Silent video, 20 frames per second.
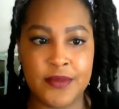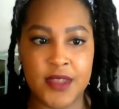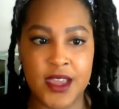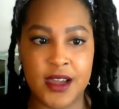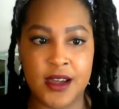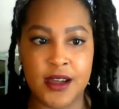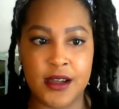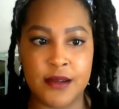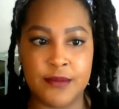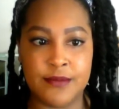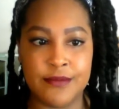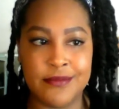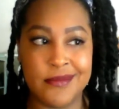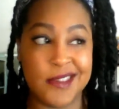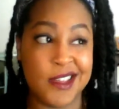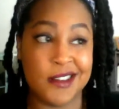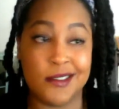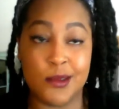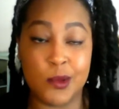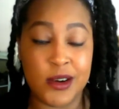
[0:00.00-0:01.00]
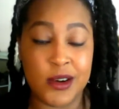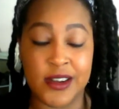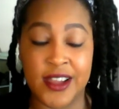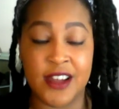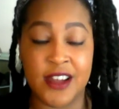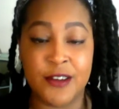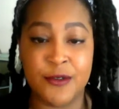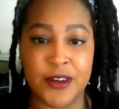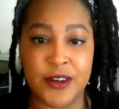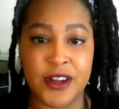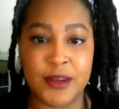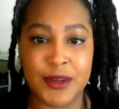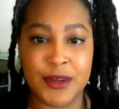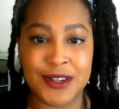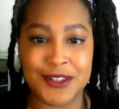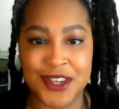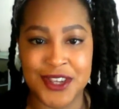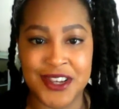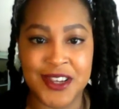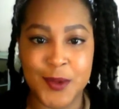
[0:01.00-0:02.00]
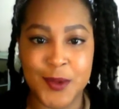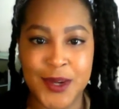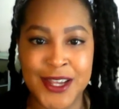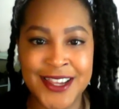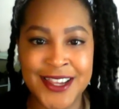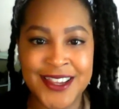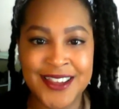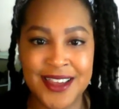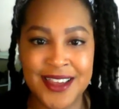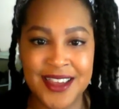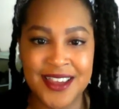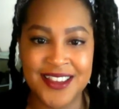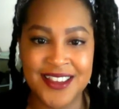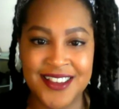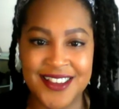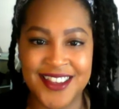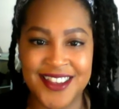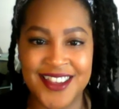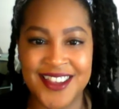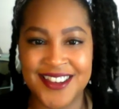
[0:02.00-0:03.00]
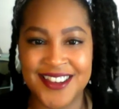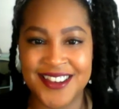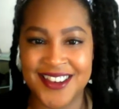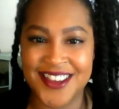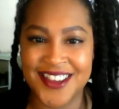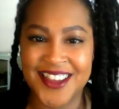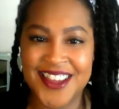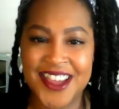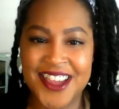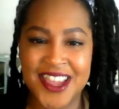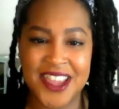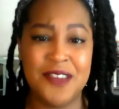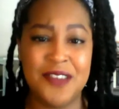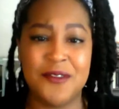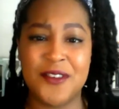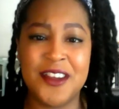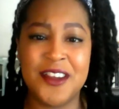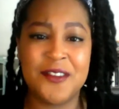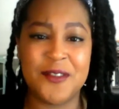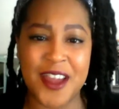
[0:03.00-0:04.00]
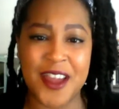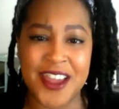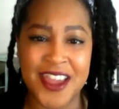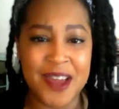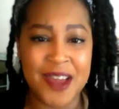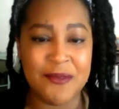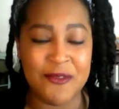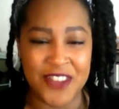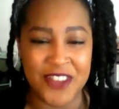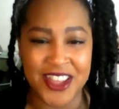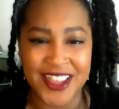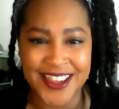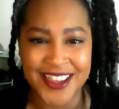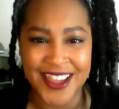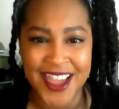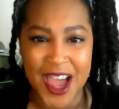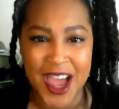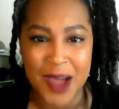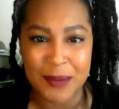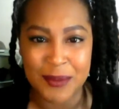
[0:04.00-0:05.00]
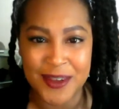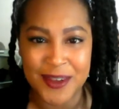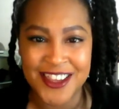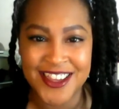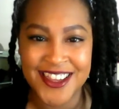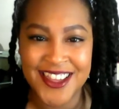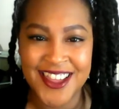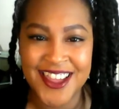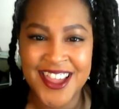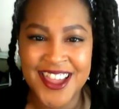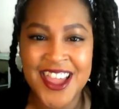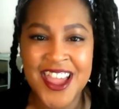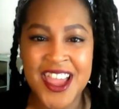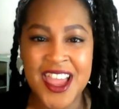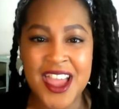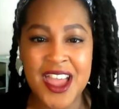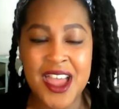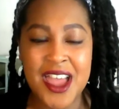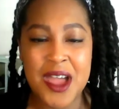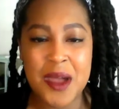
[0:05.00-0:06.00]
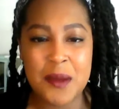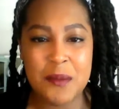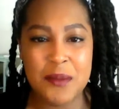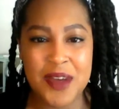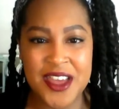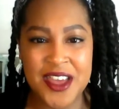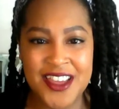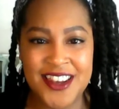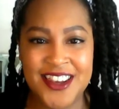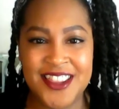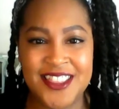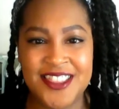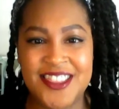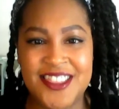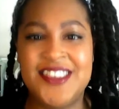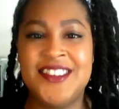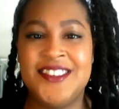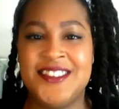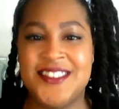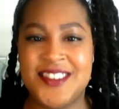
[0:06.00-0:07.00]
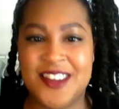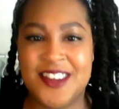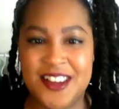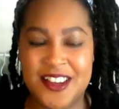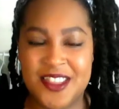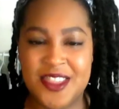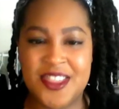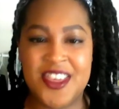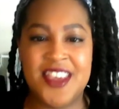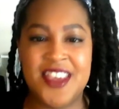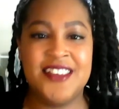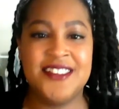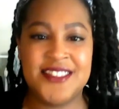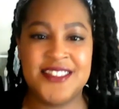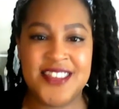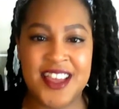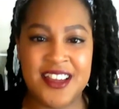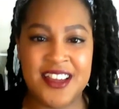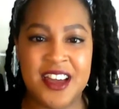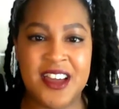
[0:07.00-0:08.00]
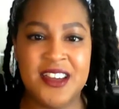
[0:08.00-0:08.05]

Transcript: I don't work out very much anyway, even if I am feeling happy. But these are things that